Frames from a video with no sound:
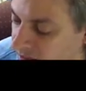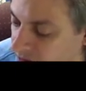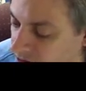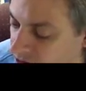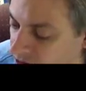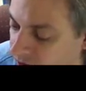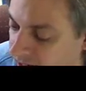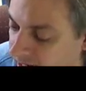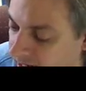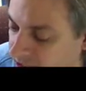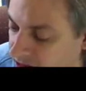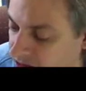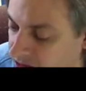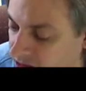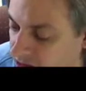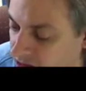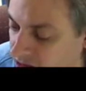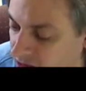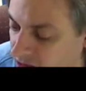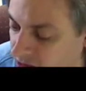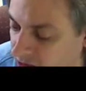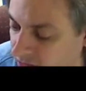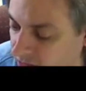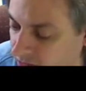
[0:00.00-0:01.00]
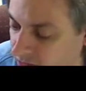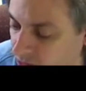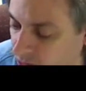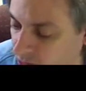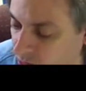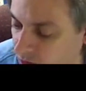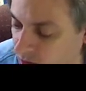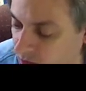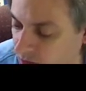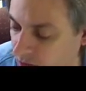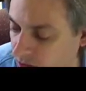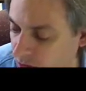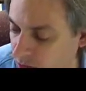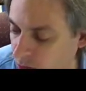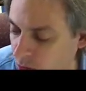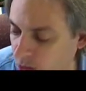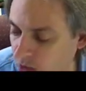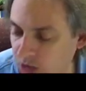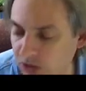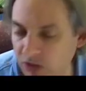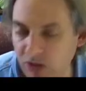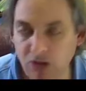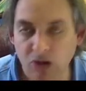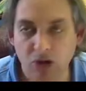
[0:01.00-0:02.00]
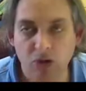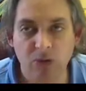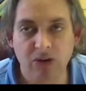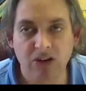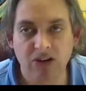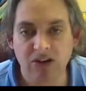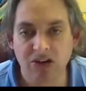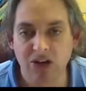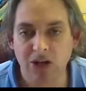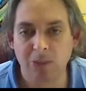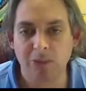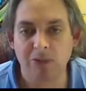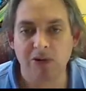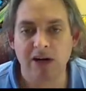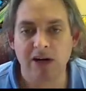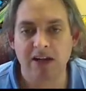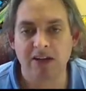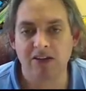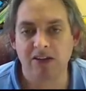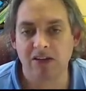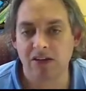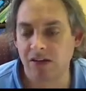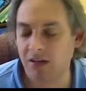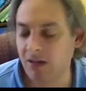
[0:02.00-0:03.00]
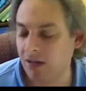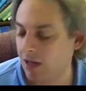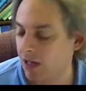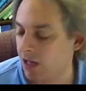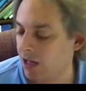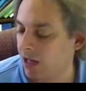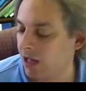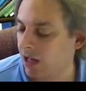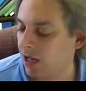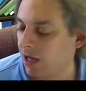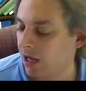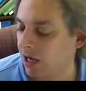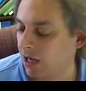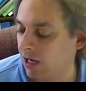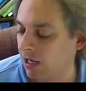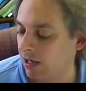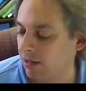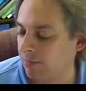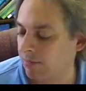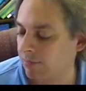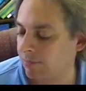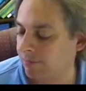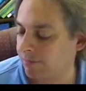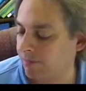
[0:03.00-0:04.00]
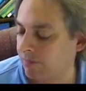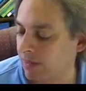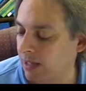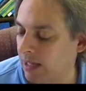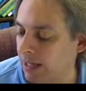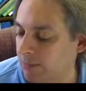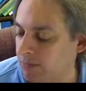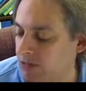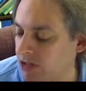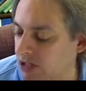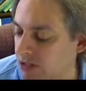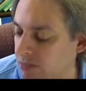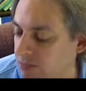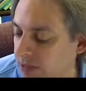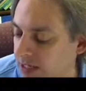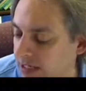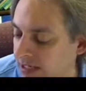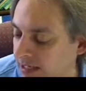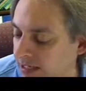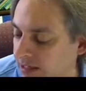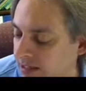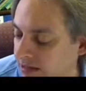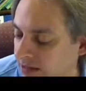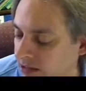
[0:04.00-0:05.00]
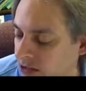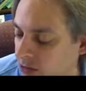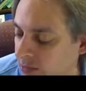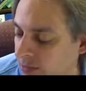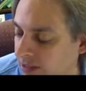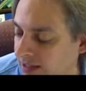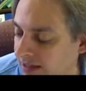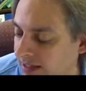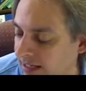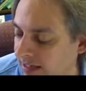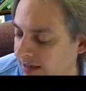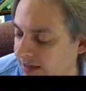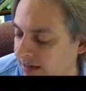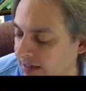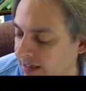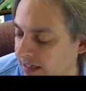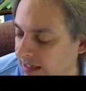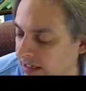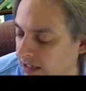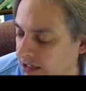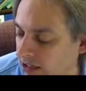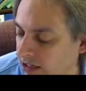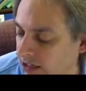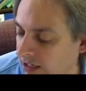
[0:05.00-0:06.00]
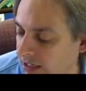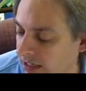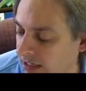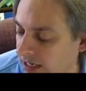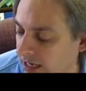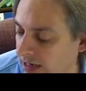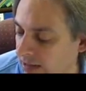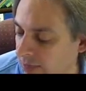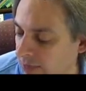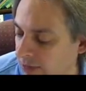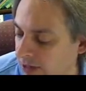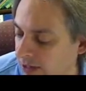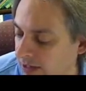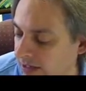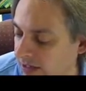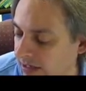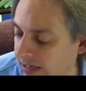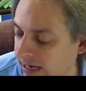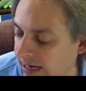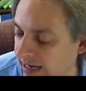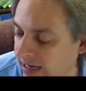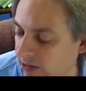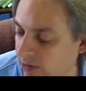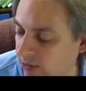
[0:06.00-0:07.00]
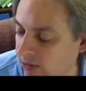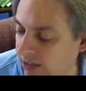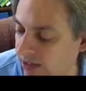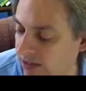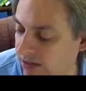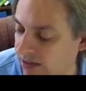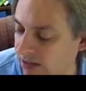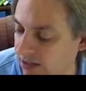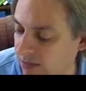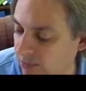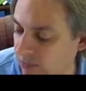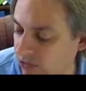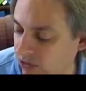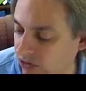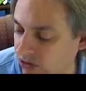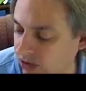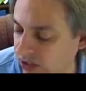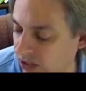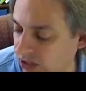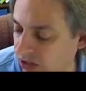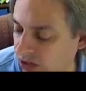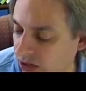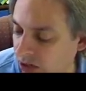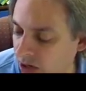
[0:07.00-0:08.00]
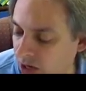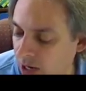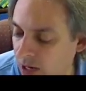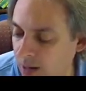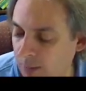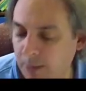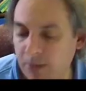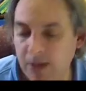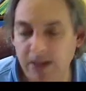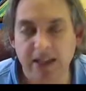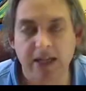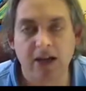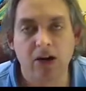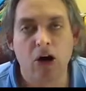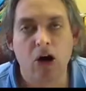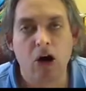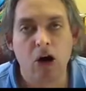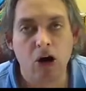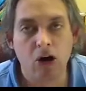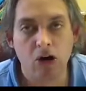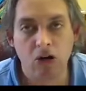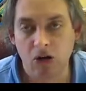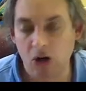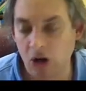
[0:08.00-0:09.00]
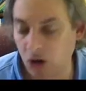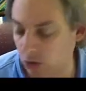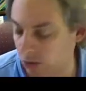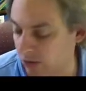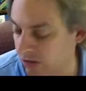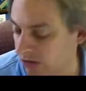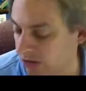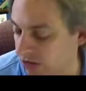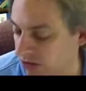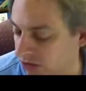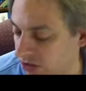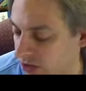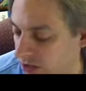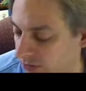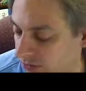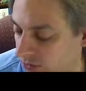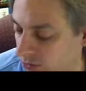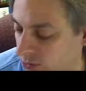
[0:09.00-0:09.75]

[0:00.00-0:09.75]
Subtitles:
are actually dissolved in water. Water is always still present. I'm just being a little bit lazy here and not putting aqueous symbols here, but they're all always dissolved in